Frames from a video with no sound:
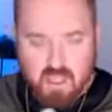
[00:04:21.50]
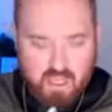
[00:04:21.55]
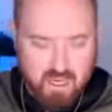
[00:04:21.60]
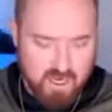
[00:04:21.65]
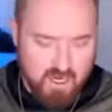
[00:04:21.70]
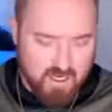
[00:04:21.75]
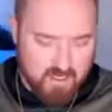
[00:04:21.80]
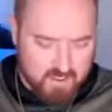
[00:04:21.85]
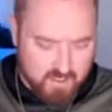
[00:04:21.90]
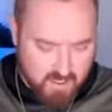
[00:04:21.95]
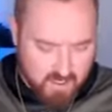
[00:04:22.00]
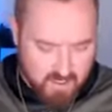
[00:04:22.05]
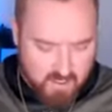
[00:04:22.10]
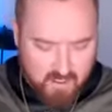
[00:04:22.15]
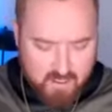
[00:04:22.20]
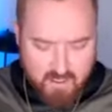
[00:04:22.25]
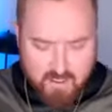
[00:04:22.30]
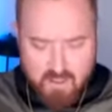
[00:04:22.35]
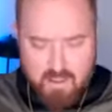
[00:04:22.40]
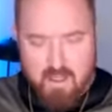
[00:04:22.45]
And
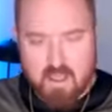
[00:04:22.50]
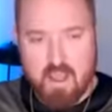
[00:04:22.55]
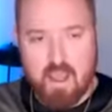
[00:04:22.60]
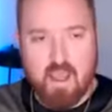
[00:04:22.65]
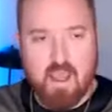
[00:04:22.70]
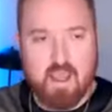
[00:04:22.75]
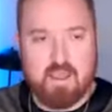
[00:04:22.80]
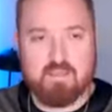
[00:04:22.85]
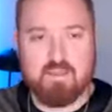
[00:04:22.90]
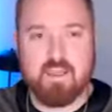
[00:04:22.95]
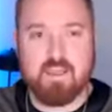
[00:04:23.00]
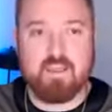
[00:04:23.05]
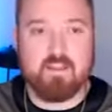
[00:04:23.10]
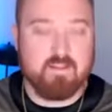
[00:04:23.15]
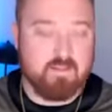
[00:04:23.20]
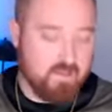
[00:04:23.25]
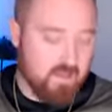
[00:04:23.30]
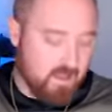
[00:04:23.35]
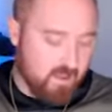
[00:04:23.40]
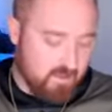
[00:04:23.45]
I think
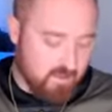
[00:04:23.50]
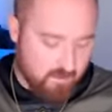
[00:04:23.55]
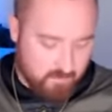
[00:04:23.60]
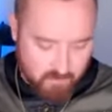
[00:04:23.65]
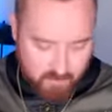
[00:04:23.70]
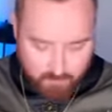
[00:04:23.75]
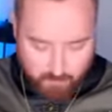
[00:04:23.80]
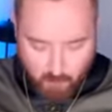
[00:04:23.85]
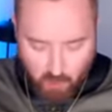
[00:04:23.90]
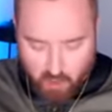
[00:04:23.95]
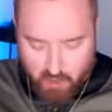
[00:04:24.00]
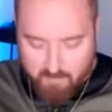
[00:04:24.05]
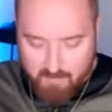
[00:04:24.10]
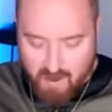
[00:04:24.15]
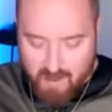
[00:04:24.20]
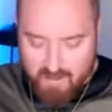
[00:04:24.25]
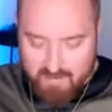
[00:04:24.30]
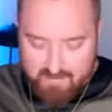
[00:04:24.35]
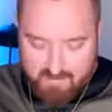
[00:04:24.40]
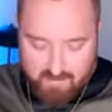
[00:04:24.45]
the, the, the part
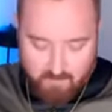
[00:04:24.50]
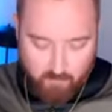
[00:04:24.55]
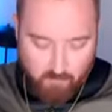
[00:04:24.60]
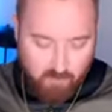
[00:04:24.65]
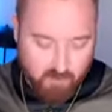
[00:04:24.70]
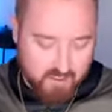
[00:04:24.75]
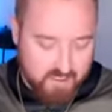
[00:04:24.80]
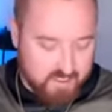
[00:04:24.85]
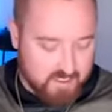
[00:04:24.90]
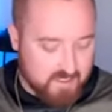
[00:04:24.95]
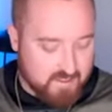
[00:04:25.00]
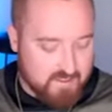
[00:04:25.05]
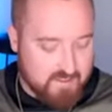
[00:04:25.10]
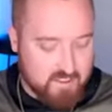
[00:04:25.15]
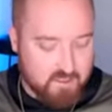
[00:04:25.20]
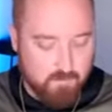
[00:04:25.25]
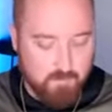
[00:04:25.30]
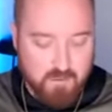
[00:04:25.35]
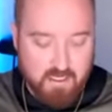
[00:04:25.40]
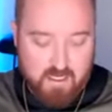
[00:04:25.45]
about it that really gets
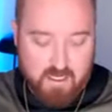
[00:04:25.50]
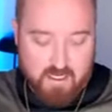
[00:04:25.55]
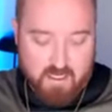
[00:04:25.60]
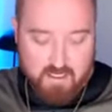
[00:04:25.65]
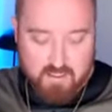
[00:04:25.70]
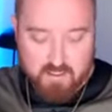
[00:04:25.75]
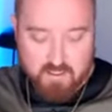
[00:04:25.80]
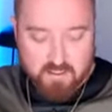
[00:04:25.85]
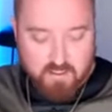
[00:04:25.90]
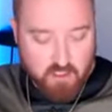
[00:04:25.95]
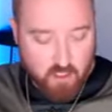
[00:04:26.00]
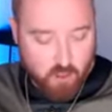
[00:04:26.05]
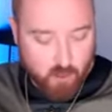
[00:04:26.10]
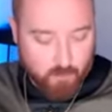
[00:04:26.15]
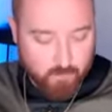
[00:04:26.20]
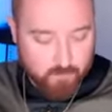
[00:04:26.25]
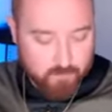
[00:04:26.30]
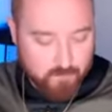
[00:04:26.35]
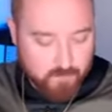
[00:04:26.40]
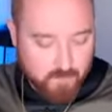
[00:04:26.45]
to me is
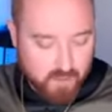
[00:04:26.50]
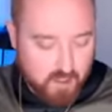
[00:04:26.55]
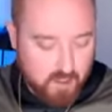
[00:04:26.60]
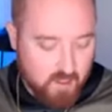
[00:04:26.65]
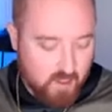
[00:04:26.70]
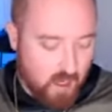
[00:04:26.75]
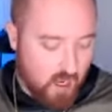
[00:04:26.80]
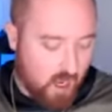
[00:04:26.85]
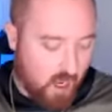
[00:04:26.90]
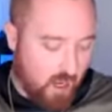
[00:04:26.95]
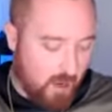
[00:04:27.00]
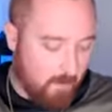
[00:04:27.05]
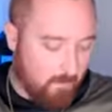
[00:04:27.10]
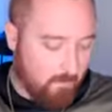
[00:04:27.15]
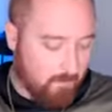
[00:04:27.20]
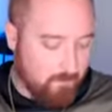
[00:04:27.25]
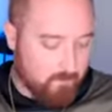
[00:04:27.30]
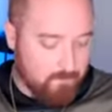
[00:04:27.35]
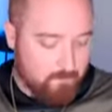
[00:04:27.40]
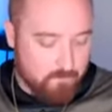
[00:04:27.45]
so
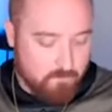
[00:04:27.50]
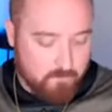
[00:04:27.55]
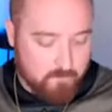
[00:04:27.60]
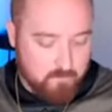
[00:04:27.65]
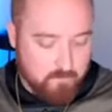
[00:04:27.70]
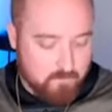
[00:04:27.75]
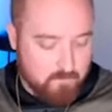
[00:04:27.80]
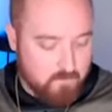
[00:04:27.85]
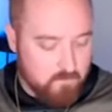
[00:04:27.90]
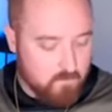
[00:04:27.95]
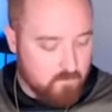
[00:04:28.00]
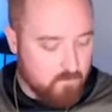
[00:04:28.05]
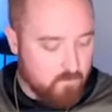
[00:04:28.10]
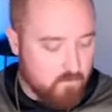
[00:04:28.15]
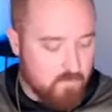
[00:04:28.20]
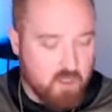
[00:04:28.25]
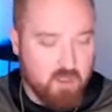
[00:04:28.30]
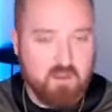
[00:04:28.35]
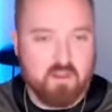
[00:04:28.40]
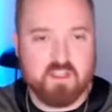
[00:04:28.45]
um,
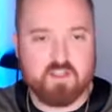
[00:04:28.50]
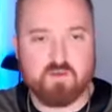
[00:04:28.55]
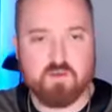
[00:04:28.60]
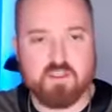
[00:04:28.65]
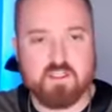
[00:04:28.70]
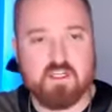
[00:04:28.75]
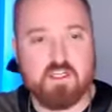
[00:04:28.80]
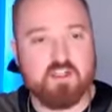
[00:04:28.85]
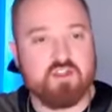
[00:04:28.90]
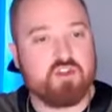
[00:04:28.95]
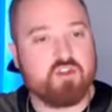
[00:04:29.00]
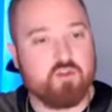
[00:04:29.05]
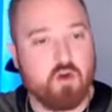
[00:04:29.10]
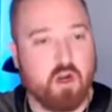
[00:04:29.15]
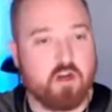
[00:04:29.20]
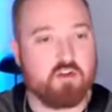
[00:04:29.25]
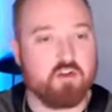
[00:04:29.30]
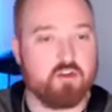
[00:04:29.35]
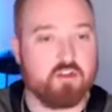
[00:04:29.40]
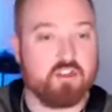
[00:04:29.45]
it, this was an
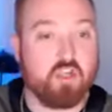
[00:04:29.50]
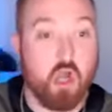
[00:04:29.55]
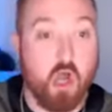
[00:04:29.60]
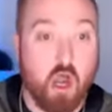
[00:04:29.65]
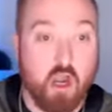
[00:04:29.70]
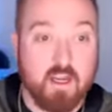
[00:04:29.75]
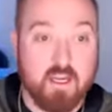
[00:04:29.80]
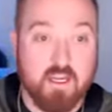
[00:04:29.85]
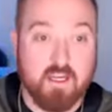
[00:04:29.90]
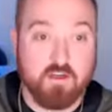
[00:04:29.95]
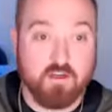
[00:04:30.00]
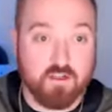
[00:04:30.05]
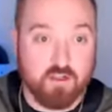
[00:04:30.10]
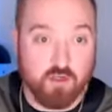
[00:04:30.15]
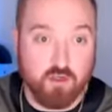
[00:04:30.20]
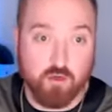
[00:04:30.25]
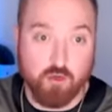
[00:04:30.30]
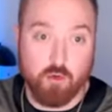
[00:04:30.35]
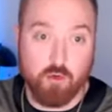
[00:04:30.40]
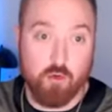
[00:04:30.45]
instructor talking
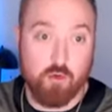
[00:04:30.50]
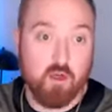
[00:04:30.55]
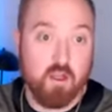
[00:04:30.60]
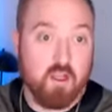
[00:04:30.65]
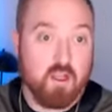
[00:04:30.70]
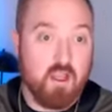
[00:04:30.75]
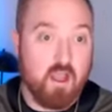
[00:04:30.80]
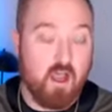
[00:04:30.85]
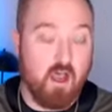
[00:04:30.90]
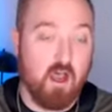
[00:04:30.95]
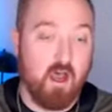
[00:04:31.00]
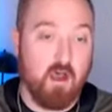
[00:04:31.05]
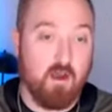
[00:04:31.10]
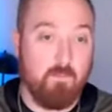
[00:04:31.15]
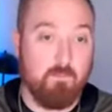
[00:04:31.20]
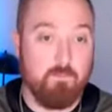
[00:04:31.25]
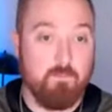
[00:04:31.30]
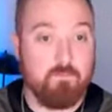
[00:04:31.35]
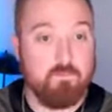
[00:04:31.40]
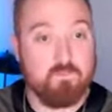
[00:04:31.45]
to
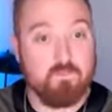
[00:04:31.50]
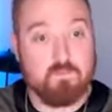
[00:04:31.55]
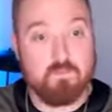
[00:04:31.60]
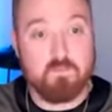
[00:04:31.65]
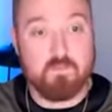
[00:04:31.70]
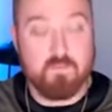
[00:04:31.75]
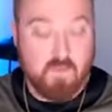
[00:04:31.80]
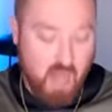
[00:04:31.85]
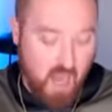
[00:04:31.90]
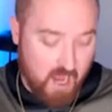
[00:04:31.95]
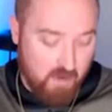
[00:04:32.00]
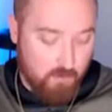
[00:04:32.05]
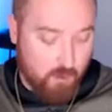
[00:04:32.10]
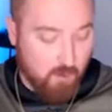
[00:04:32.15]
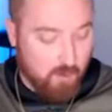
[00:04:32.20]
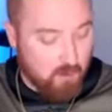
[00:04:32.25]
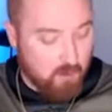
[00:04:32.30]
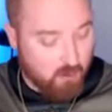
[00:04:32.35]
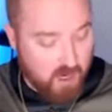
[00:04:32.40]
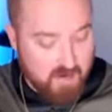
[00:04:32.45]
um, Admiral
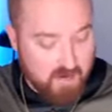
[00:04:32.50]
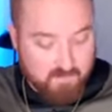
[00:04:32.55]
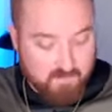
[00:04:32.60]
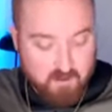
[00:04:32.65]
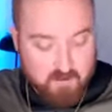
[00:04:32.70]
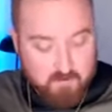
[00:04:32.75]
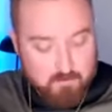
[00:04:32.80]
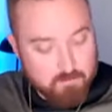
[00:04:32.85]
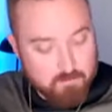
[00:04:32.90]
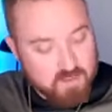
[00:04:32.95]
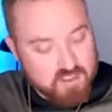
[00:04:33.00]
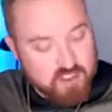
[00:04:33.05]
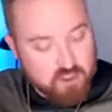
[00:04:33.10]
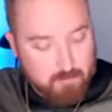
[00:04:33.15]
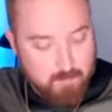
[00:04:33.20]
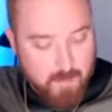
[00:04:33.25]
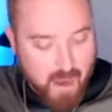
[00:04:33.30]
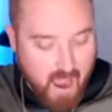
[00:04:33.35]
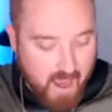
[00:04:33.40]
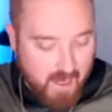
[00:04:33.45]
McRaven,
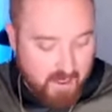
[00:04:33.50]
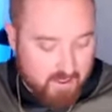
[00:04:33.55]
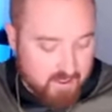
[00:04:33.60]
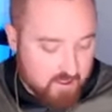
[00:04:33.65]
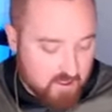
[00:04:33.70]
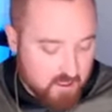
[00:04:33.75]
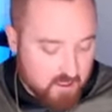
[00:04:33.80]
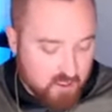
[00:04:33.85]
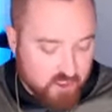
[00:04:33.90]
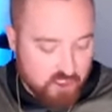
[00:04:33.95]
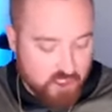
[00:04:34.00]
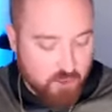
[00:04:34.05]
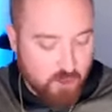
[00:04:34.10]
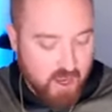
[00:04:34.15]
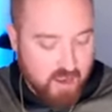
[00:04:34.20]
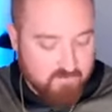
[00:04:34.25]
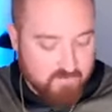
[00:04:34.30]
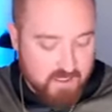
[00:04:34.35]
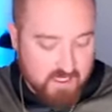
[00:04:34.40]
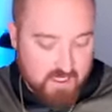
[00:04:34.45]
Mr. Mack. Do you
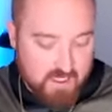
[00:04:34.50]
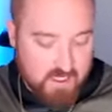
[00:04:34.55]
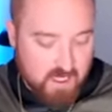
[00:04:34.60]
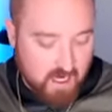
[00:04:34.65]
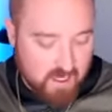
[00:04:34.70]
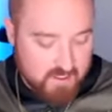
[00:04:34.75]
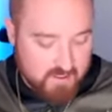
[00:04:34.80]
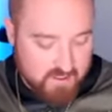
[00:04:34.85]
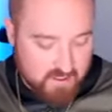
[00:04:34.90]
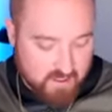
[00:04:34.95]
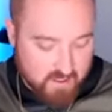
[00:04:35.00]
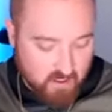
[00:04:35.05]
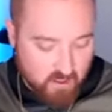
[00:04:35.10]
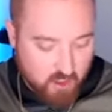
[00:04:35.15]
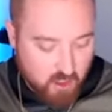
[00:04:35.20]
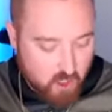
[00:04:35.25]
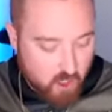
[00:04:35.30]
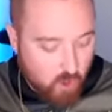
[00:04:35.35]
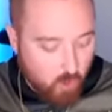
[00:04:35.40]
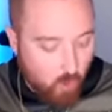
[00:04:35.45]
have any idea
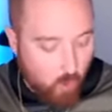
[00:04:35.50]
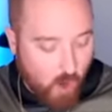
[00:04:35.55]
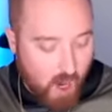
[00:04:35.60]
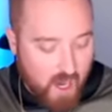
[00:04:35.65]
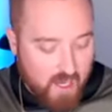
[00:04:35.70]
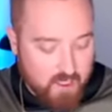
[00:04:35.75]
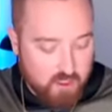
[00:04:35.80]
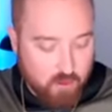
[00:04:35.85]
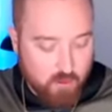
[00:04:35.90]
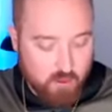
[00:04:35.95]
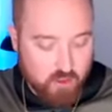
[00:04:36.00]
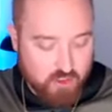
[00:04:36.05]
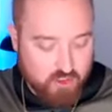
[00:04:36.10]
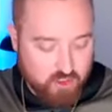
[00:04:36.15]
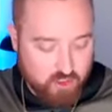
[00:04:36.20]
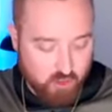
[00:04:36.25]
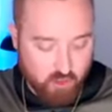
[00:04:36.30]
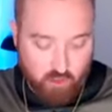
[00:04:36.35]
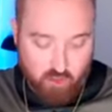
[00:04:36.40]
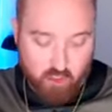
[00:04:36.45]
why you were a
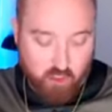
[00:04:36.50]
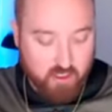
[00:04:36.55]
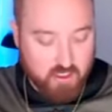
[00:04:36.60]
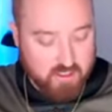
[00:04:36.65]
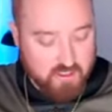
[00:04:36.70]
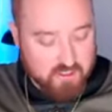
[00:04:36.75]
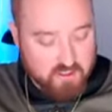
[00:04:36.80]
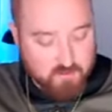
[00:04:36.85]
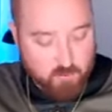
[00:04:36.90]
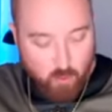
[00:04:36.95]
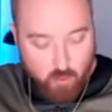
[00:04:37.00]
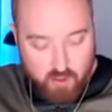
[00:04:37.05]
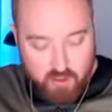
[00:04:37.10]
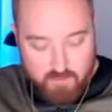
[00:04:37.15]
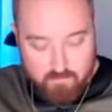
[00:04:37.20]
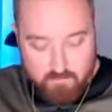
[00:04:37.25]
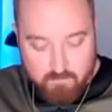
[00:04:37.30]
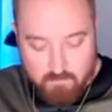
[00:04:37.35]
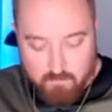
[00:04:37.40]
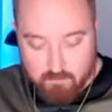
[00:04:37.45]
sugar cookie this morning?
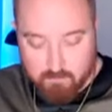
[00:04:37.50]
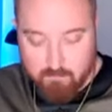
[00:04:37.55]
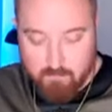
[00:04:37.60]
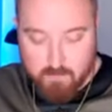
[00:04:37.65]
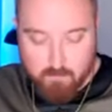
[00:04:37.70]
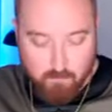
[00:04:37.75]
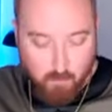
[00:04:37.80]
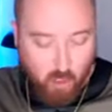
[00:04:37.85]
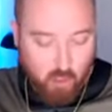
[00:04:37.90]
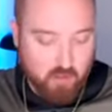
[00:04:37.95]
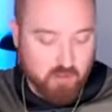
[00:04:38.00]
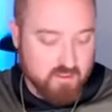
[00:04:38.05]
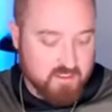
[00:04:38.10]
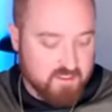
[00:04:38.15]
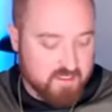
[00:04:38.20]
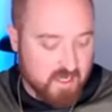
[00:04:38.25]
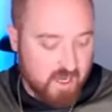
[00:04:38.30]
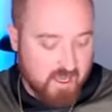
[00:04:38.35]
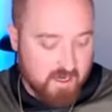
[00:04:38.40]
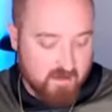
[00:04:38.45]
Martin
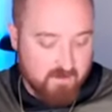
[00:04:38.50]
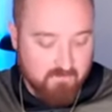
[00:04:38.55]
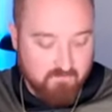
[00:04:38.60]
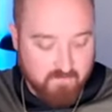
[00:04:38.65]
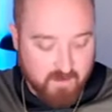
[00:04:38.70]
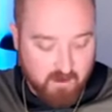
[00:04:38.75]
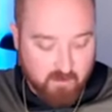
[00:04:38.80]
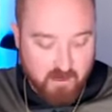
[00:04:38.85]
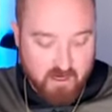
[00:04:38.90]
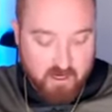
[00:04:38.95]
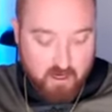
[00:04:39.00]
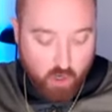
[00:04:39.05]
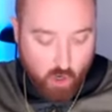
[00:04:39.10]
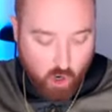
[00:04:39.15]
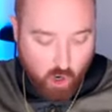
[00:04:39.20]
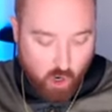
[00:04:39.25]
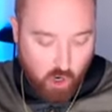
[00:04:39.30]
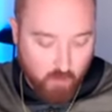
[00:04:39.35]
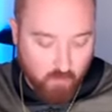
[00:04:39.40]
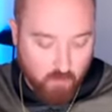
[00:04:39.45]
said in a very
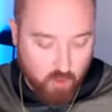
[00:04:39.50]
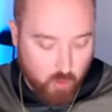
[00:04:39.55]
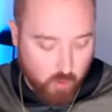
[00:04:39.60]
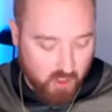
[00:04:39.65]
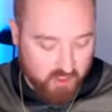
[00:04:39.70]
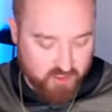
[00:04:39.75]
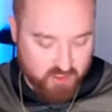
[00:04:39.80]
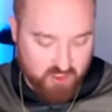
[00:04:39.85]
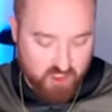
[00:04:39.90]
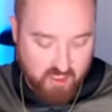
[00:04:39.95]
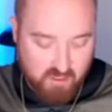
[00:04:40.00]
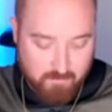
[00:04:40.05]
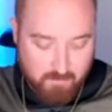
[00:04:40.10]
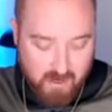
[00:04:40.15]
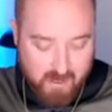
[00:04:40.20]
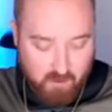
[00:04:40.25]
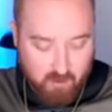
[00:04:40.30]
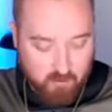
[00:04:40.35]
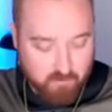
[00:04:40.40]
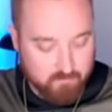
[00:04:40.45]
calm, questioning
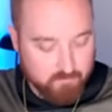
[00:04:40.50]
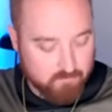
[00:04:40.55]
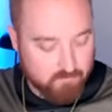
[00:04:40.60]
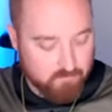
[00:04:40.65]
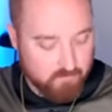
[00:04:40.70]
manner.